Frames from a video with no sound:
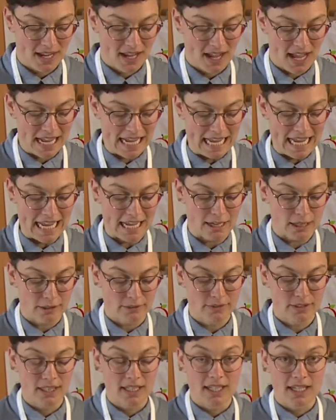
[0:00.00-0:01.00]
I
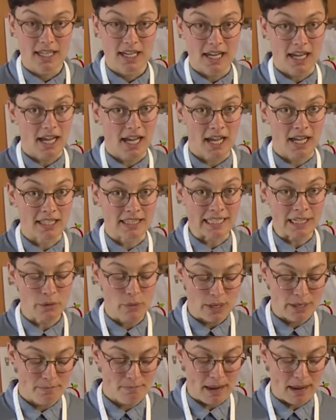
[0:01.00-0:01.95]
have a liquid